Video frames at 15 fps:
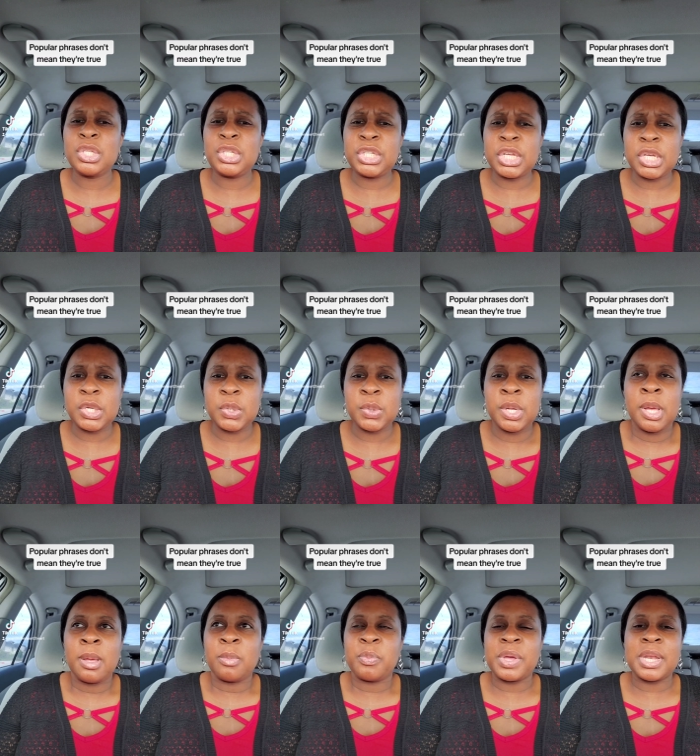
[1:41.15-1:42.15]
So,
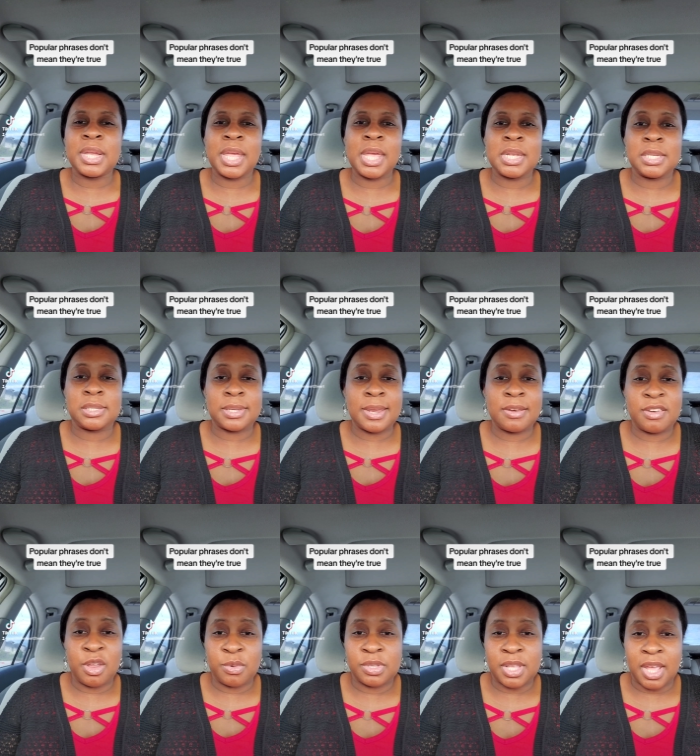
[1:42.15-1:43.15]
but again,
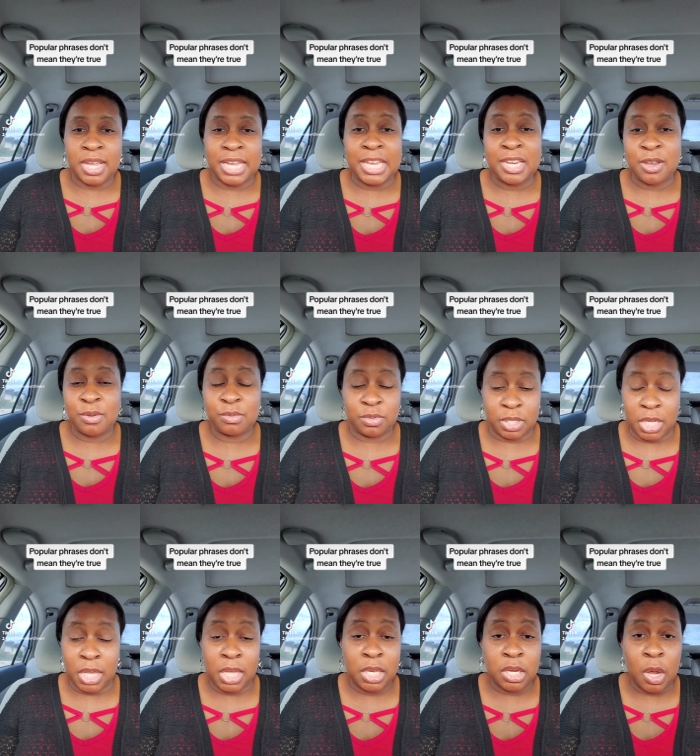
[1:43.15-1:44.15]
Satan knows that. He knows
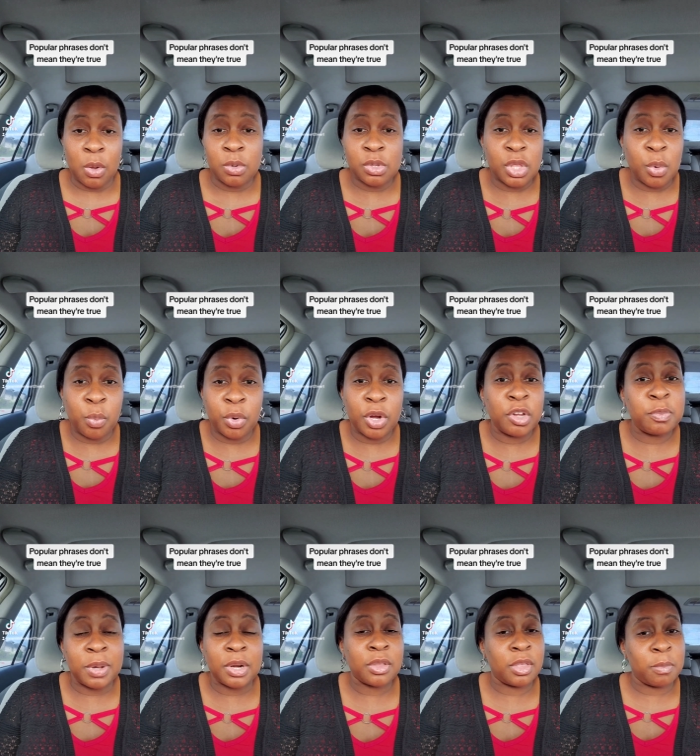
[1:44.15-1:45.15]
he knows the
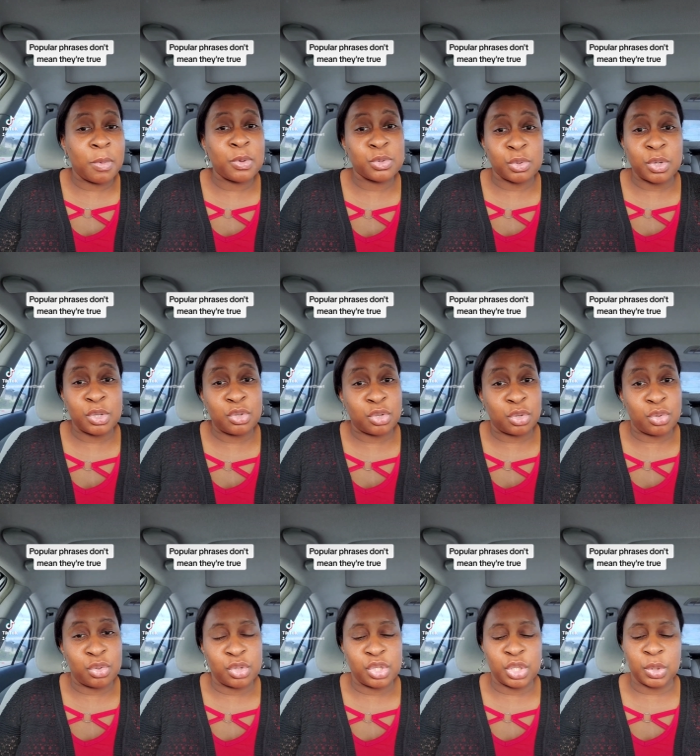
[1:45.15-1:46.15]
word better than most
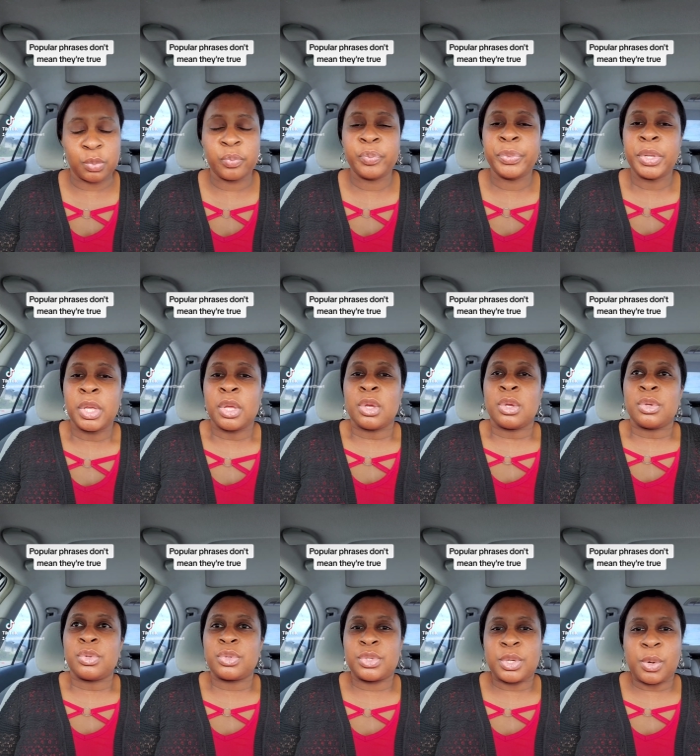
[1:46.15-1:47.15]
Christians do.
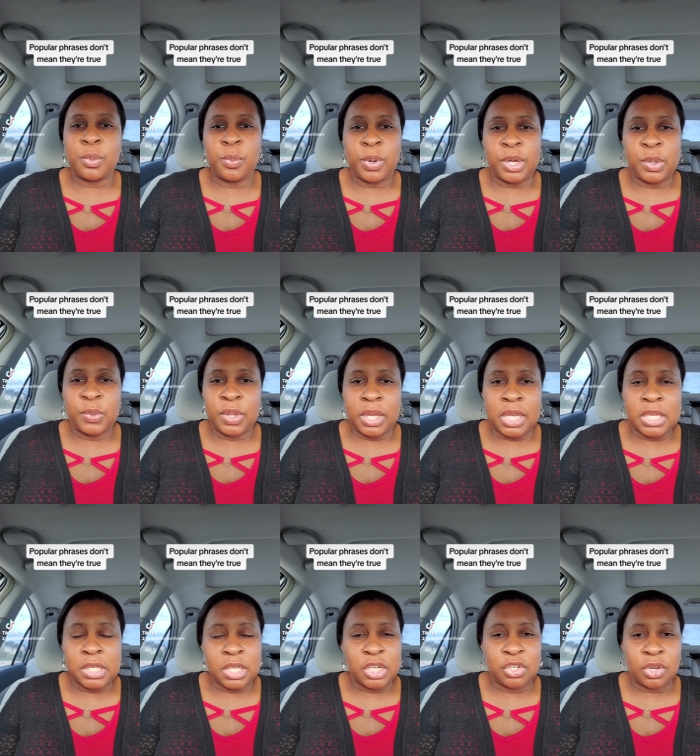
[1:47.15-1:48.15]
So, what do you think
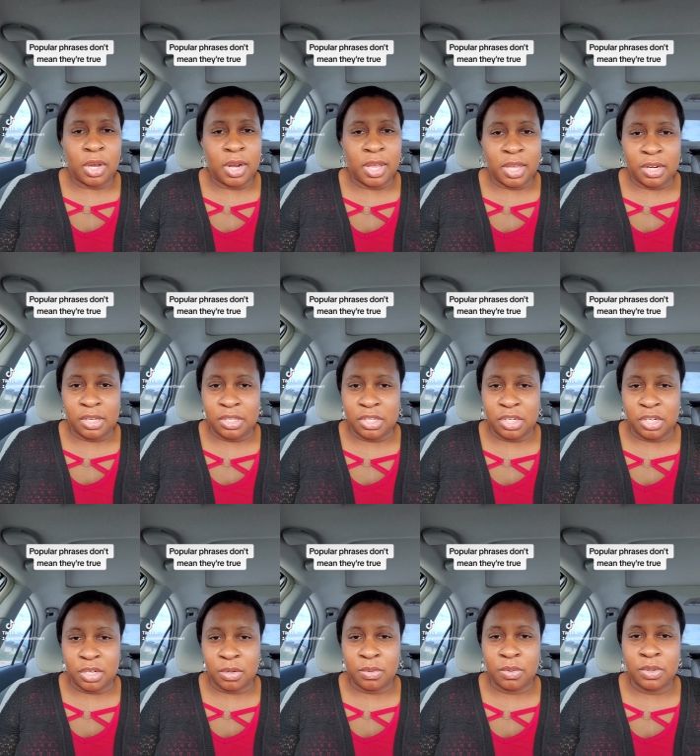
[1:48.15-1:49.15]
he's going to try to get us to
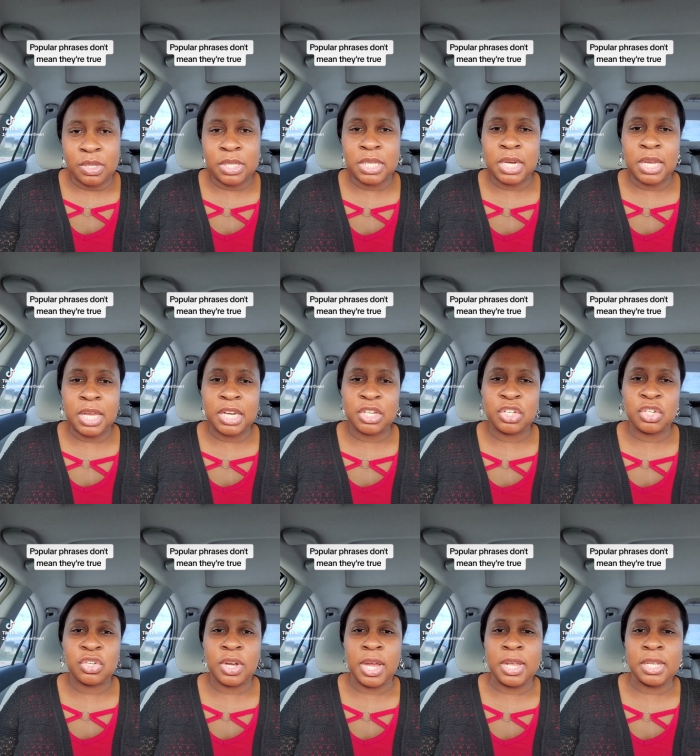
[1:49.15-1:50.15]
do? He's going to get us to
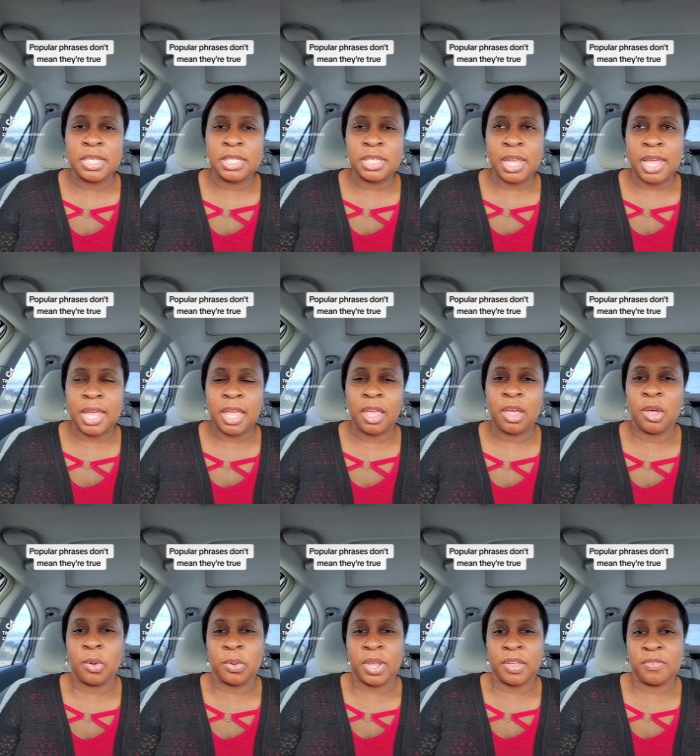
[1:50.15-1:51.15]
try and say,
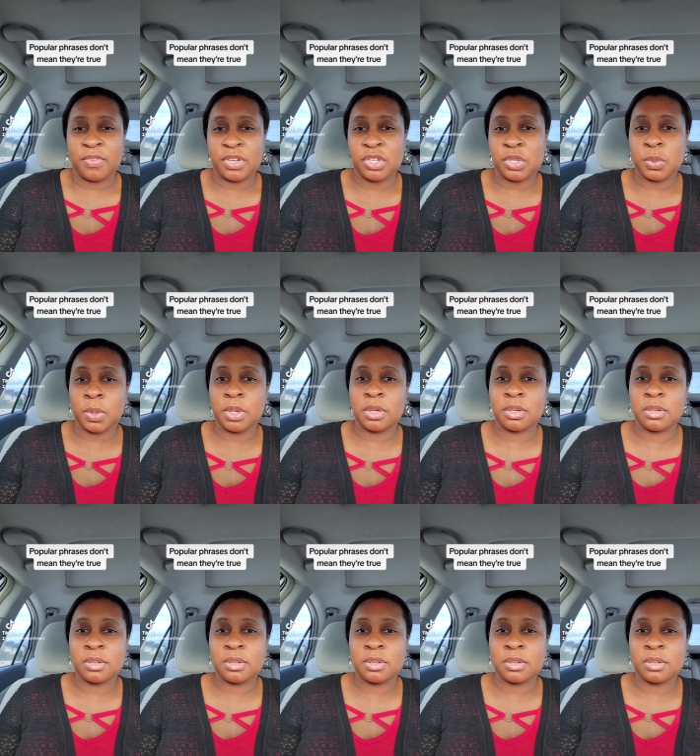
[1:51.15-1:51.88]
"Oh, life is short."